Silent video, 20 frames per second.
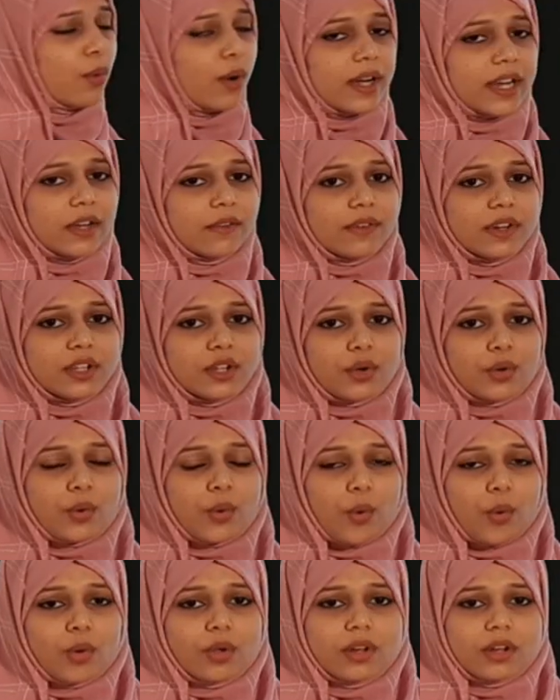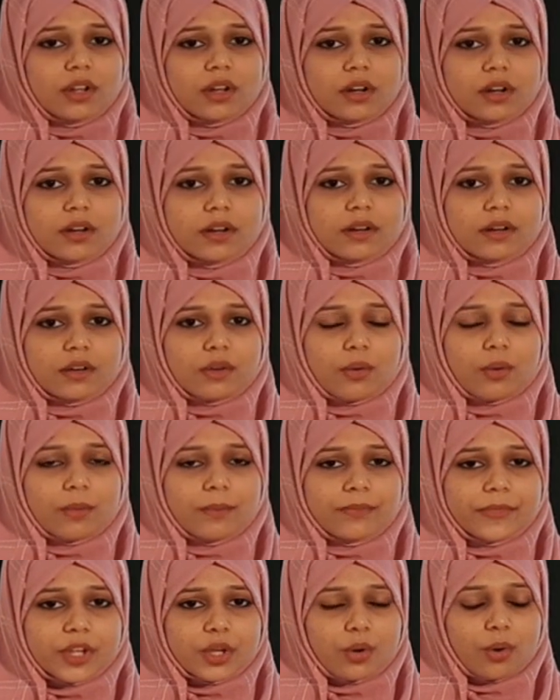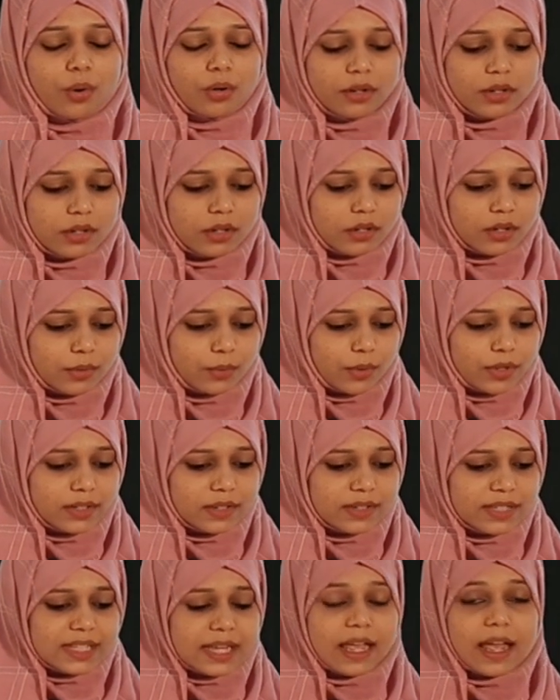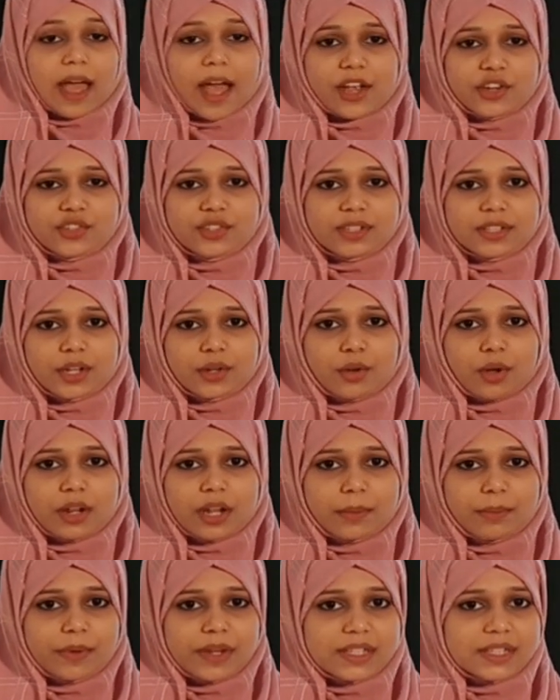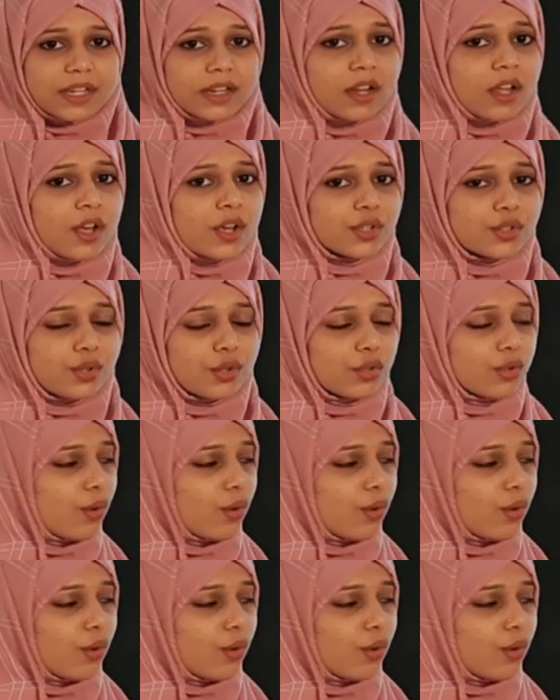whatever the coal what they say, ashes and all are present, so